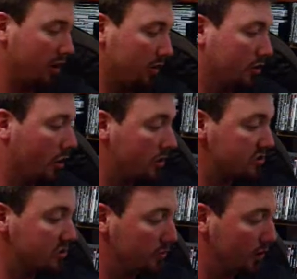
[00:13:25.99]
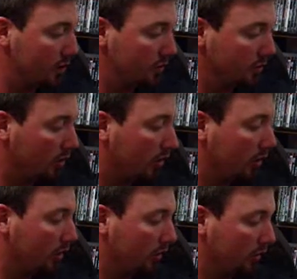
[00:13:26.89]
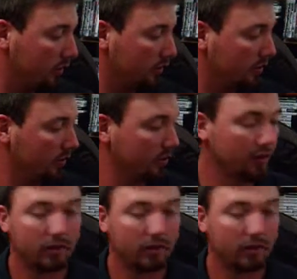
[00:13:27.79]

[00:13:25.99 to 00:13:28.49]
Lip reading: Crossy Road on